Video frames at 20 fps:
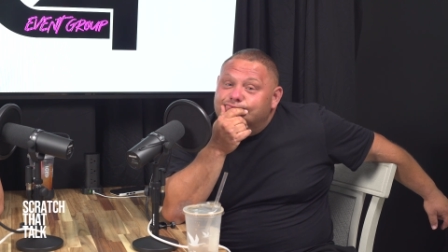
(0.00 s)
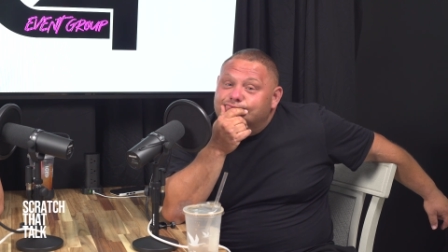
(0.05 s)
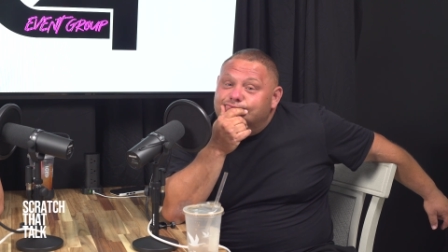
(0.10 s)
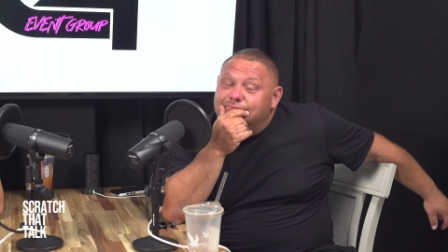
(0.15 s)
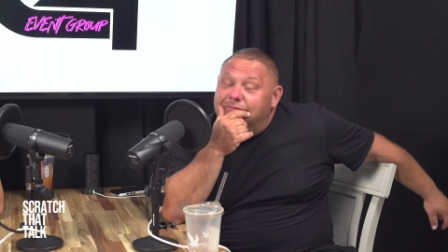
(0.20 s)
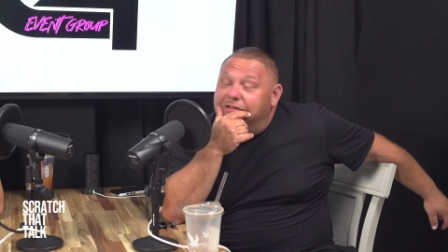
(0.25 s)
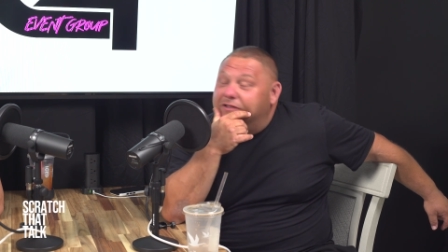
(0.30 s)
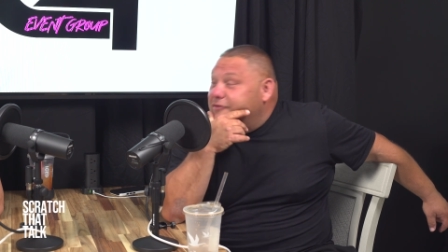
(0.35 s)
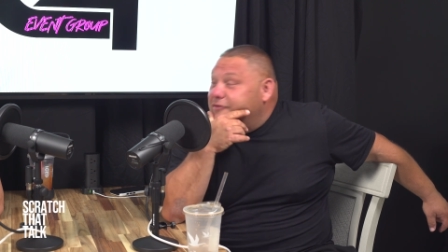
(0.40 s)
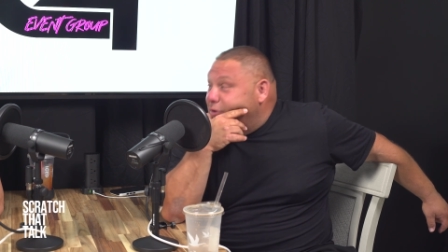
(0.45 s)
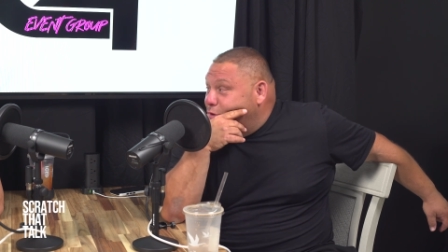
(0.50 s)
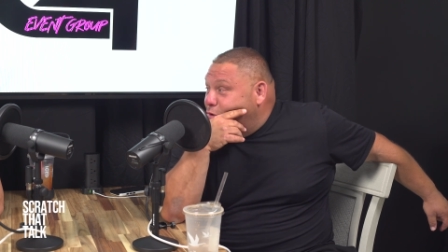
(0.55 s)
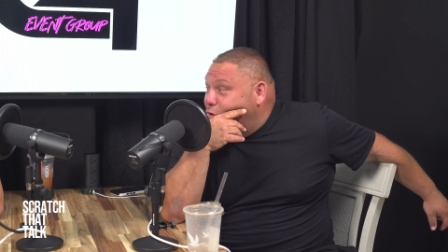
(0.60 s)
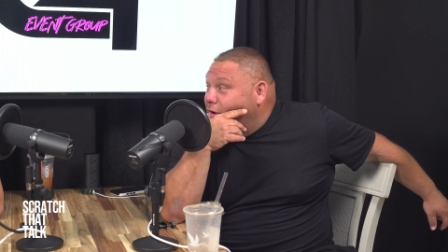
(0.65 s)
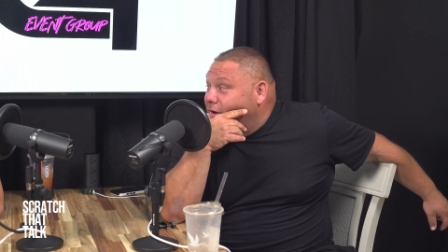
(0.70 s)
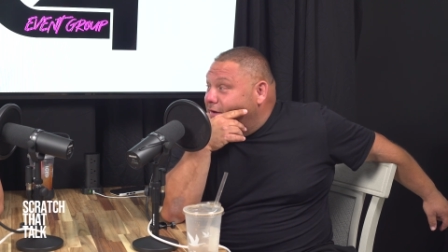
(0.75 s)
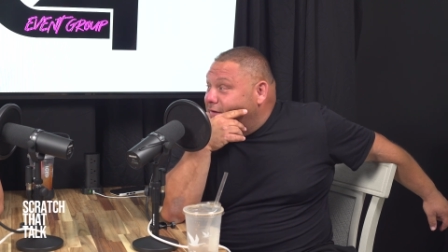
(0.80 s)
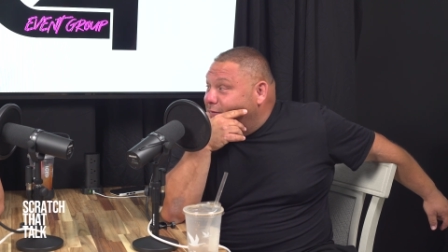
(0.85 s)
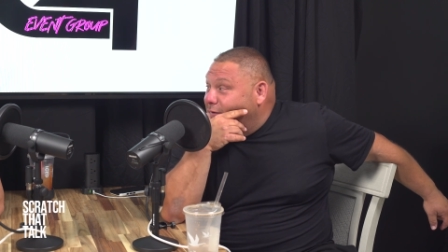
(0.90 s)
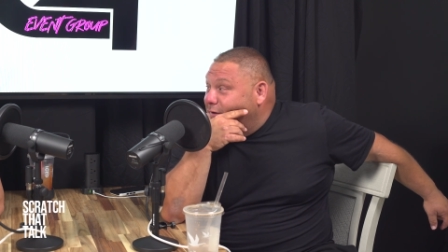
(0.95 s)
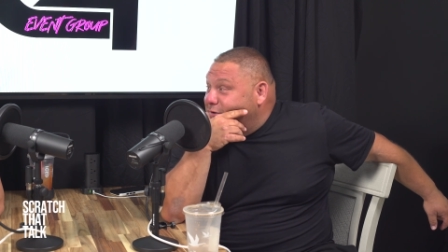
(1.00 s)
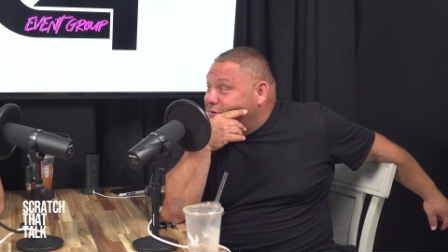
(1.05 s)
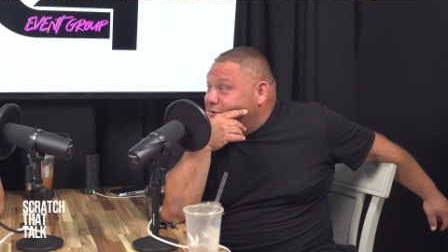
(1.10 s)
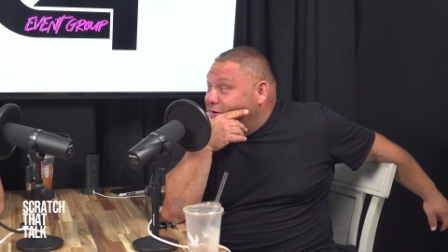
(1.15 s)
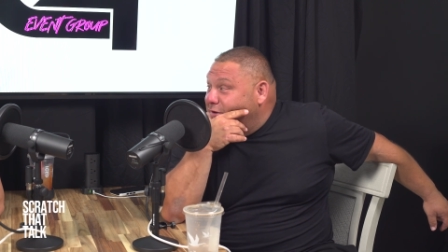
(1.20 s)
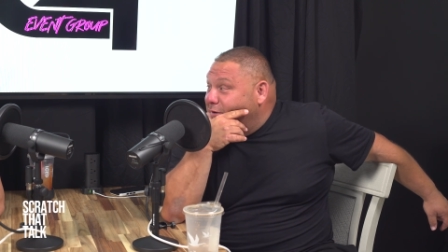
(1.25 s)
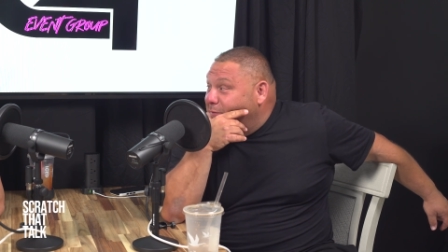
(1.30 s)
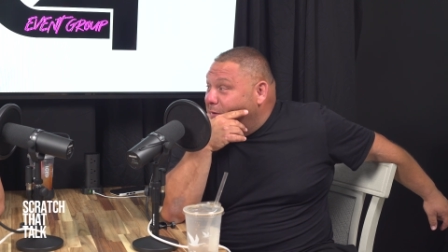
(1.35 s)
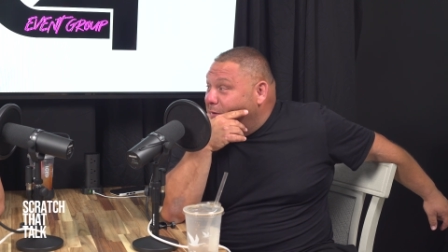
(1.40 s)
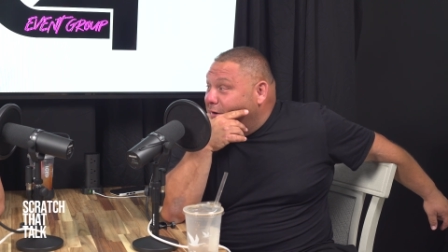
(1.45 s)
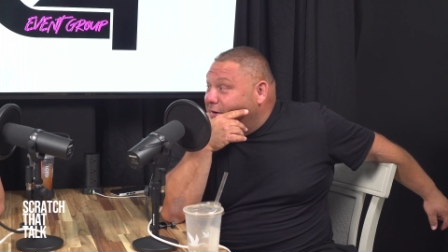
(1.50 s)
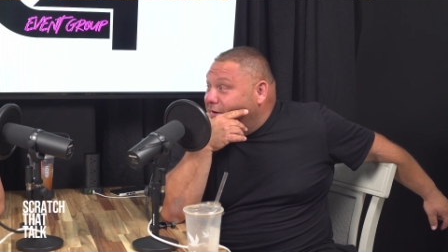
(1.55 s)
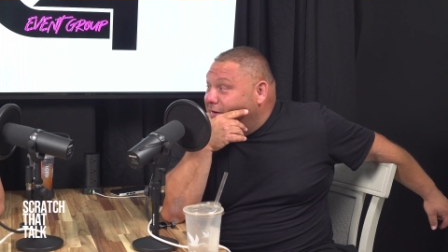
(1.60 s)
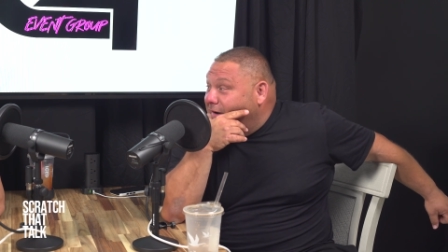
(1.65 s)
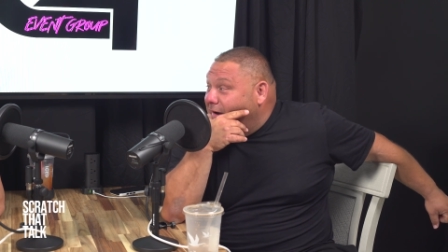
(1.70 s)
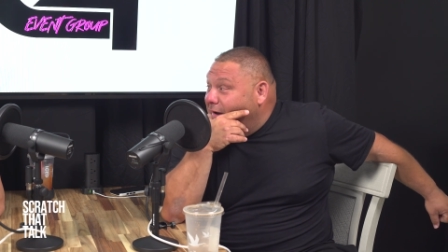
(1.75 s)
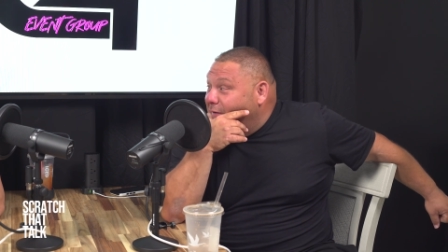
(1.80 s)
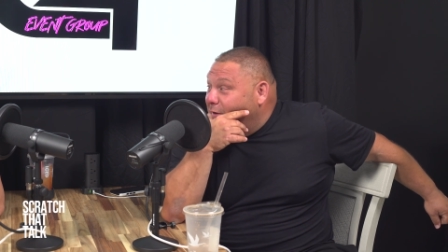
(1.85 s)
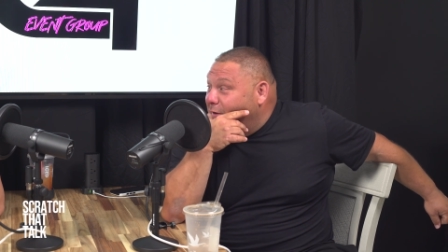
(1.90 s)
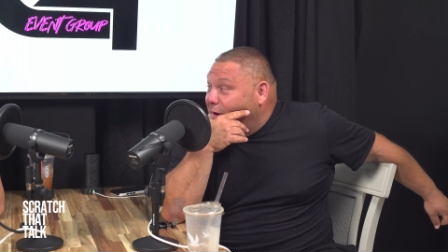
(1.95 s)
"This is the longest version of the percolator I
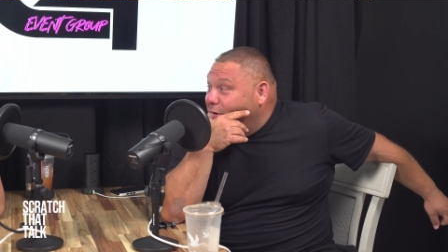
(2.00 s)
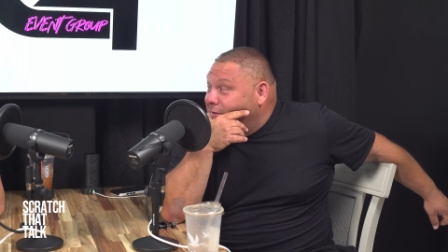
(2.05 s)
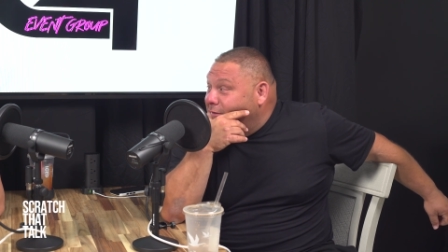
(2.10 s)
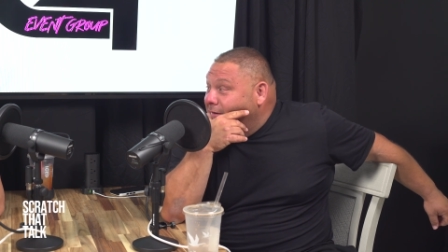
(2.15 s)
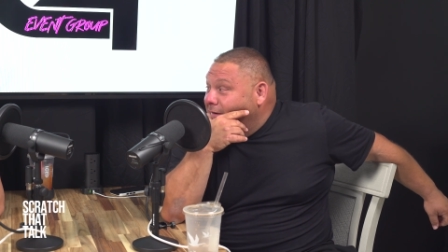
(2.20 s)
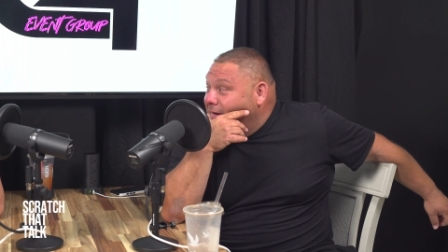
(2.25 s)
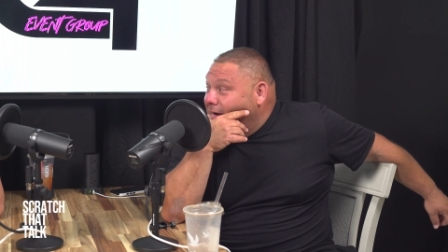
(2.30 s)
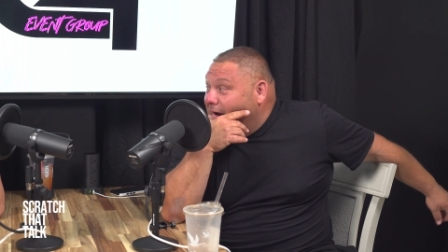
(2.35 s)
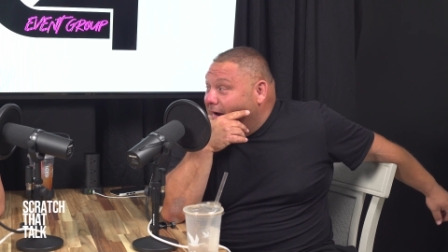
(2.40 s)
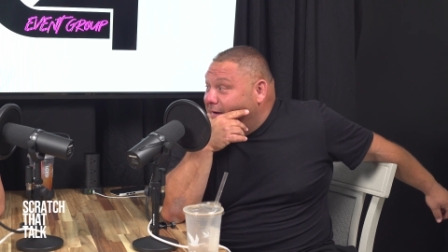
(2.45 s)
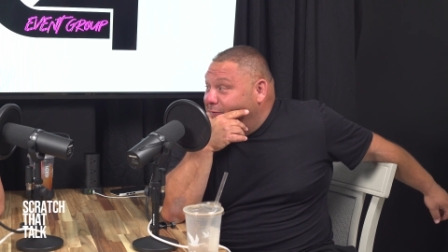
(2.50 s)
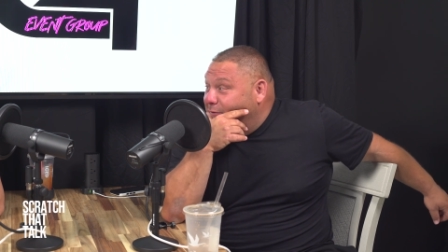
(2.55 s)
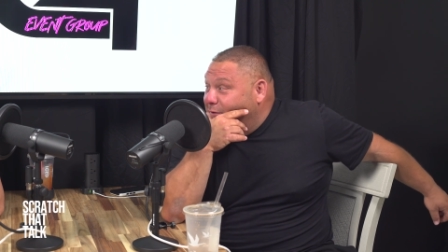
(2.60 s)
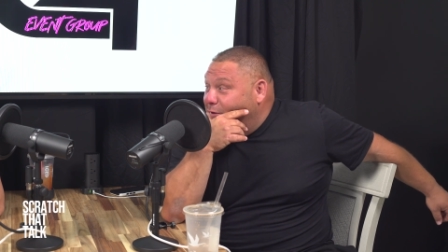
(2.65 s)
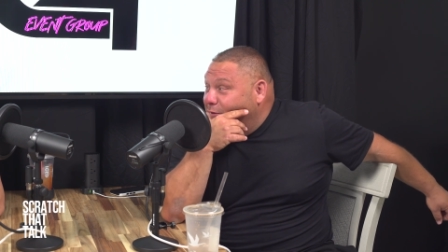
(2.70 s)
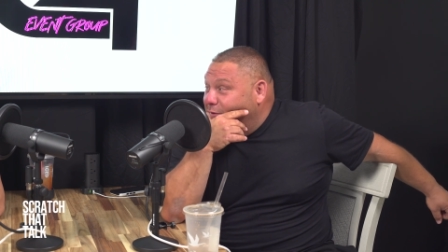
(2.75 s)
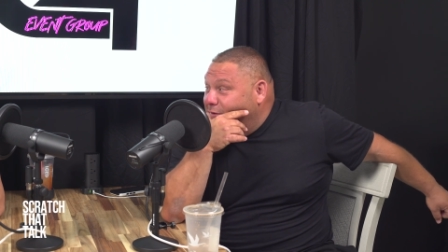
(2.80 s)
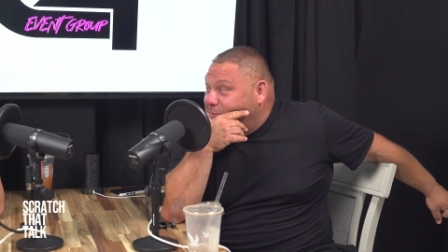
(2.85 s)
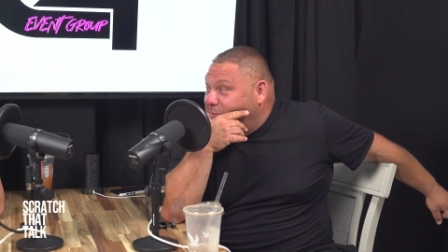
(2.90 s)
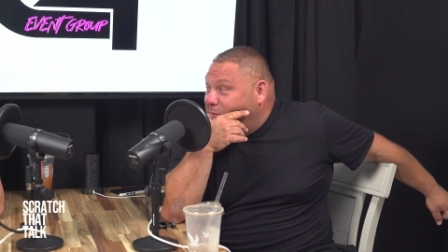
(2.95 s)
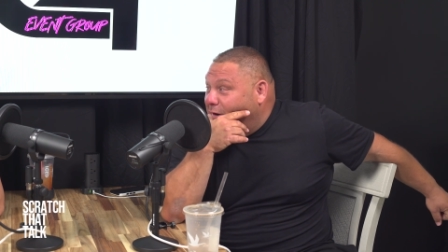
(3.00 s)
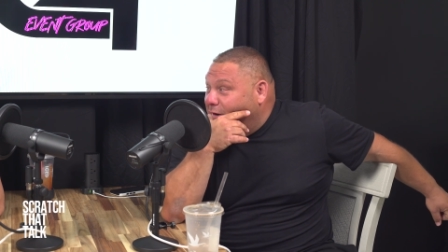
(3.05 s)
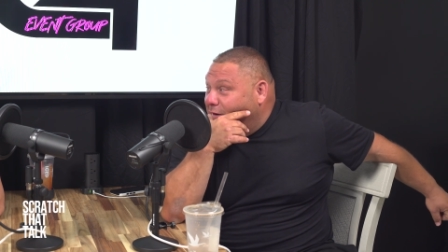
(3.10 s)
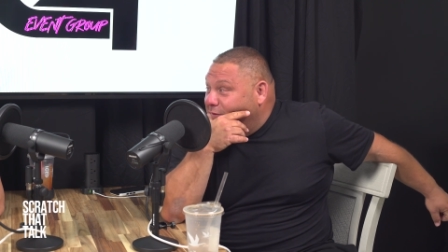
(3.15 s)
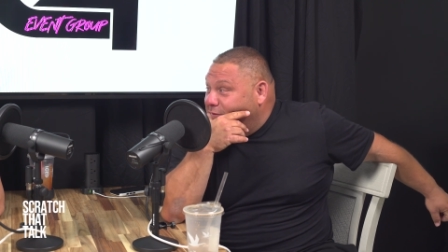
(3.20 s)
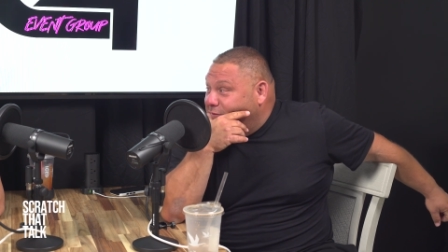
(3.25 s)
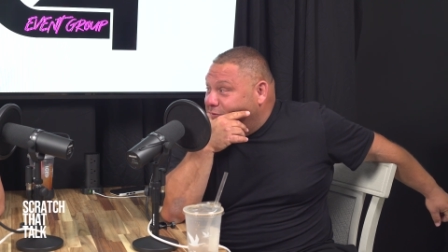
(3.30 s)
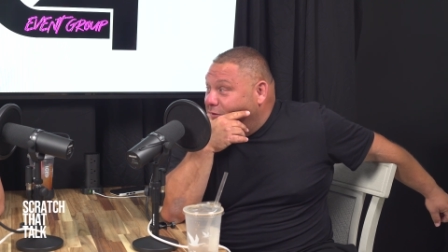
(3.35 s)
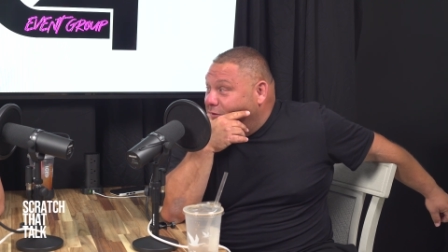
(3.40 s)
ever heard. I didn't even know this part of the song